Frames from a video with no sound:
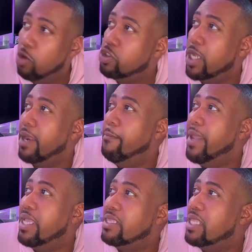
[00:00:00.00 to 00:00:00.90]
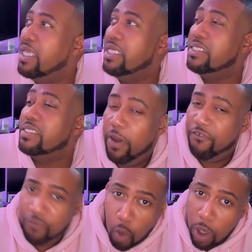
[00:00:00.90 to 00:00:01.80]
trying to make things
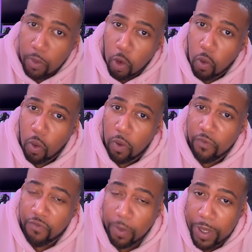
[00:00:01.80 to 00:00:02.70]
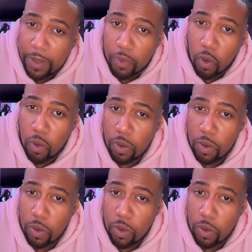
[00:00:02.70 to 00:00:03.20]
affordable for people,